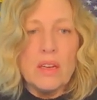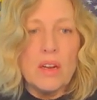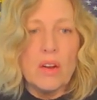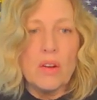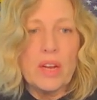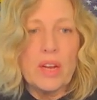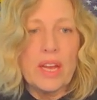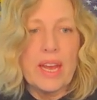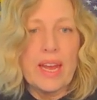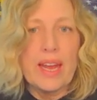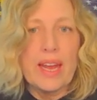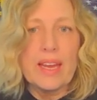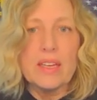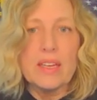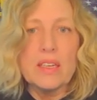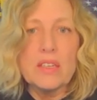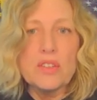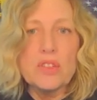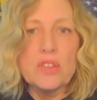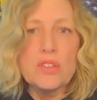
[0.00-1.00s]

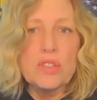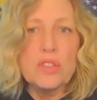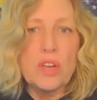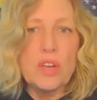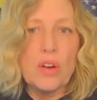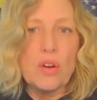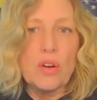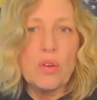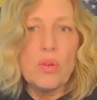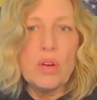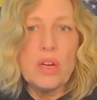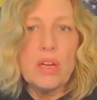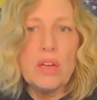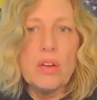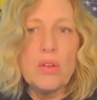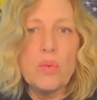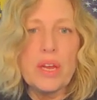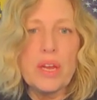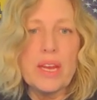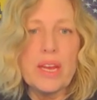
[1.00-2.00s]
Okay, so
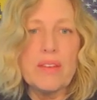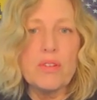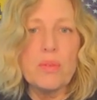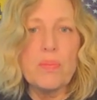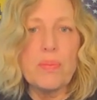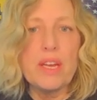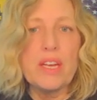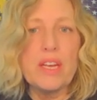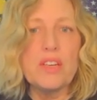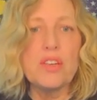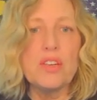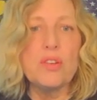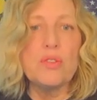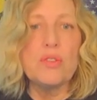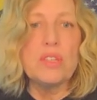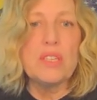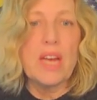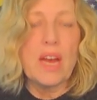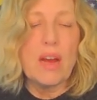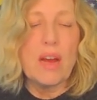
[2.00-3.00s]
we have a patient
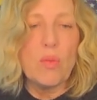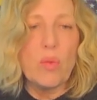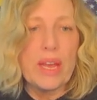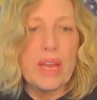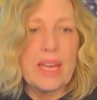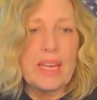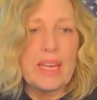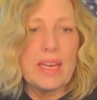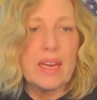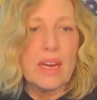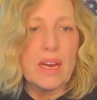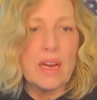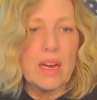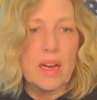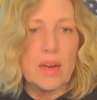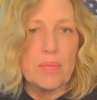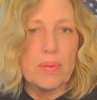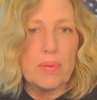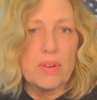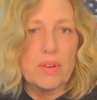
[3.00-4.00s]
who's not waking
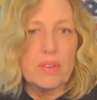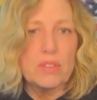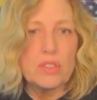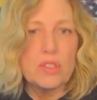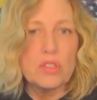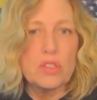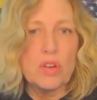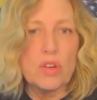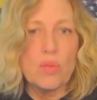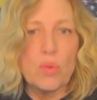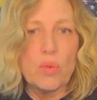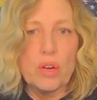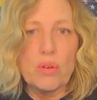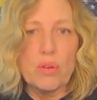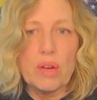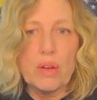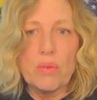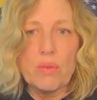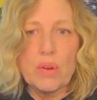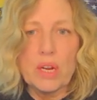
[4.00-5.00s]
up. So, what
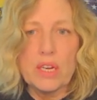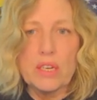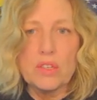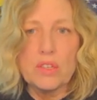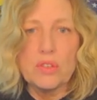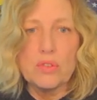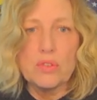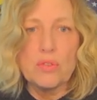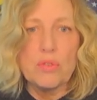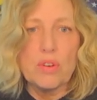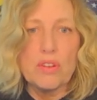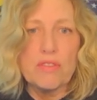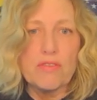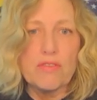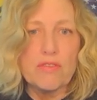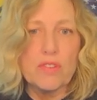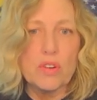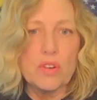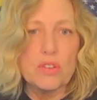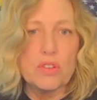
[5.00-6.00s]
do I want to do
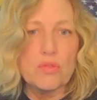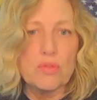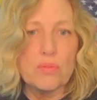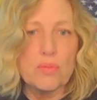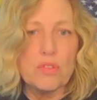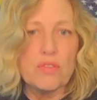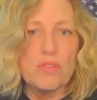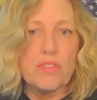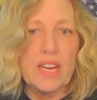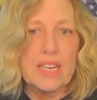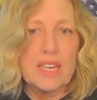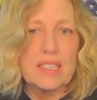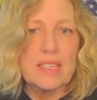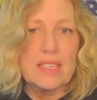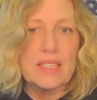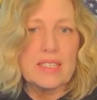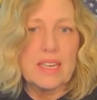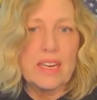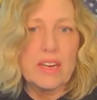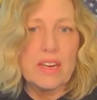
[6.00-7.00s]
first? Remove
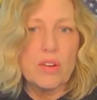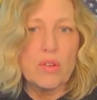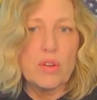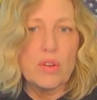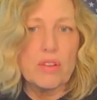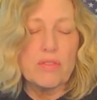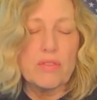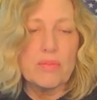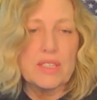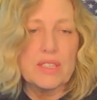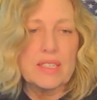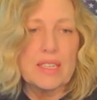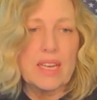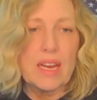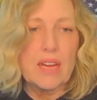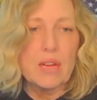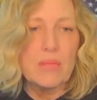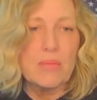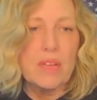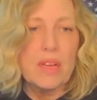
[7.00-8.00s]
excess hair oil from the
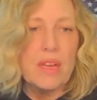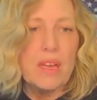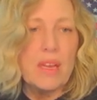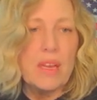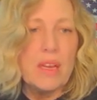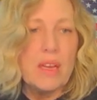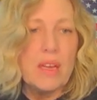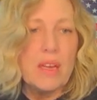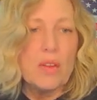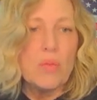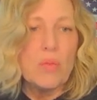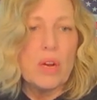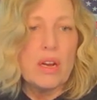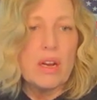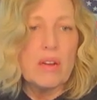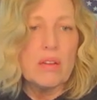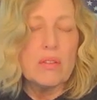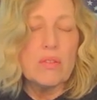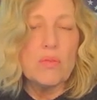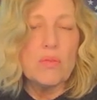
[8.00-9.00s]
scalp.
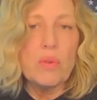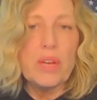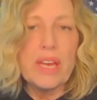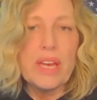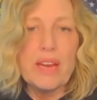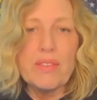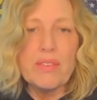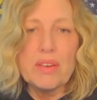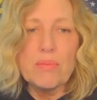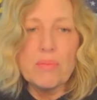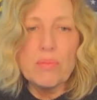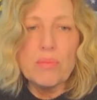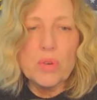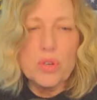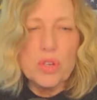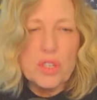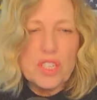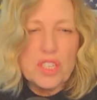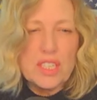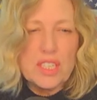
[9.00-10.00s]
Well, we have an
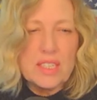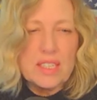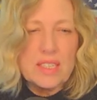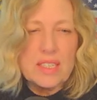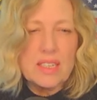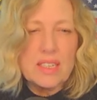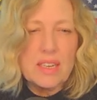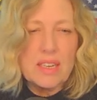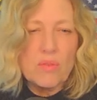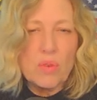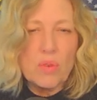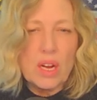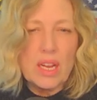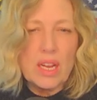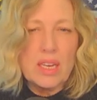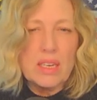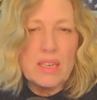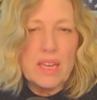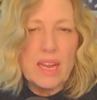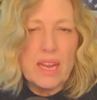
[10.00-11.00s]
emergency
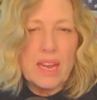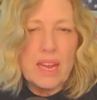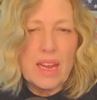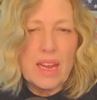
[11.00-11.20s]
one.